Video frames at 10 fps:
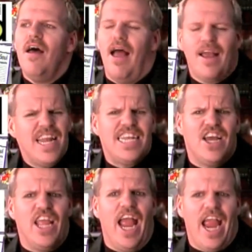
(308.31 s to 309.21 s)
I gotta
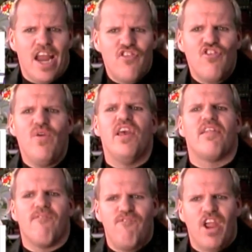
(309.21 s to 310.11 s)
tell you, Andrew is
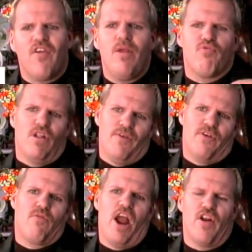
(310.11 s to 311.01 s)
a very
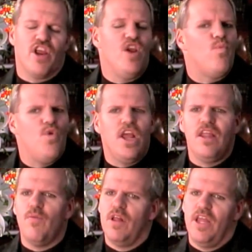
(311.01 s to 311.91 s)
prolific writer. He
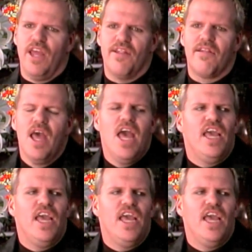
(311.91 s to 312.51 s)
really, really is.